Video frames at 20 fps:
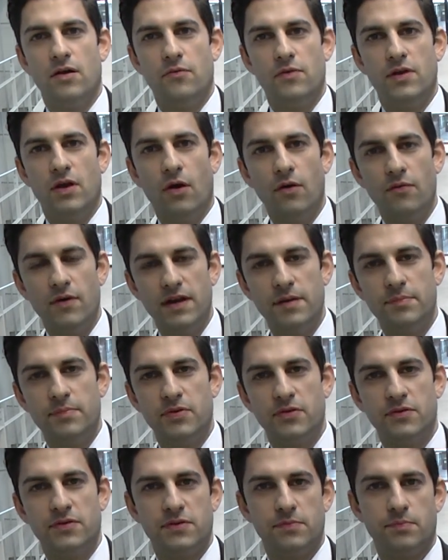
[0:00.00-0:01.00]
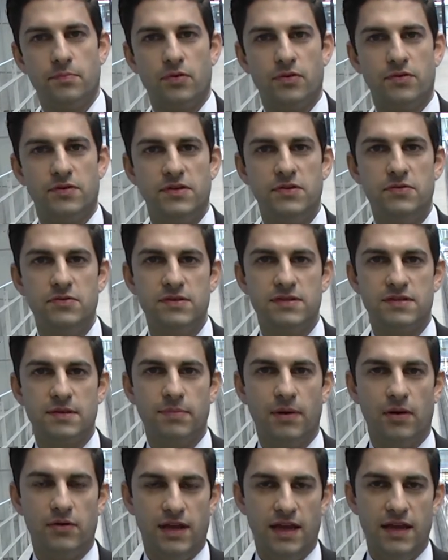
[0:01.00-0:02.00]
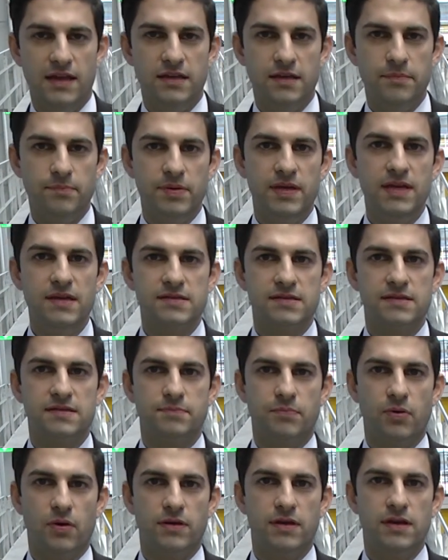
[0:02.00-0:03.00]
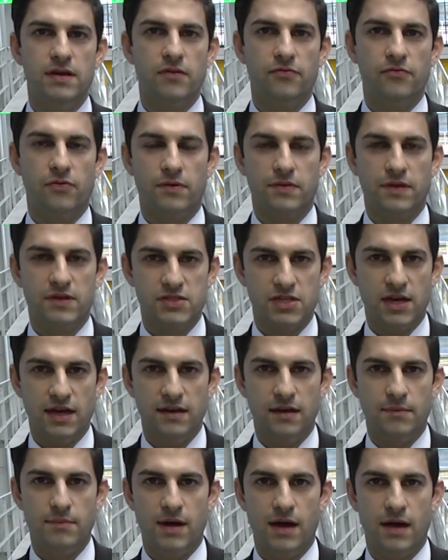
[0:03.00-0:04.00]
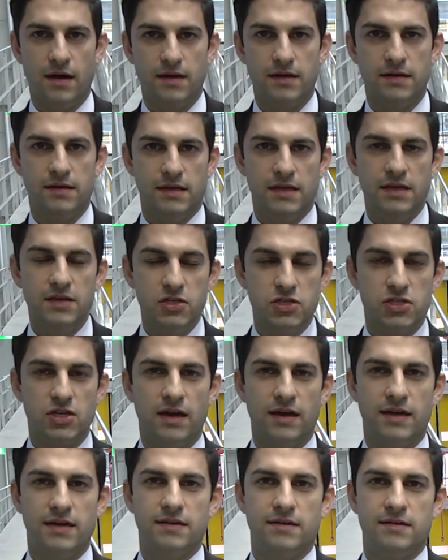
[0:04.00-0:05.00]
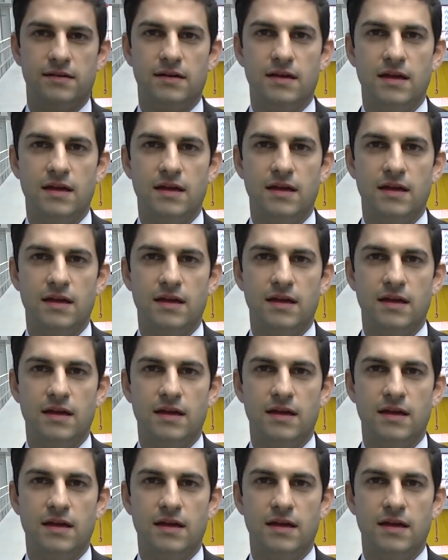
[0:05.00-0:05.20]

We already produce about 80 pieces per year for the China market in China.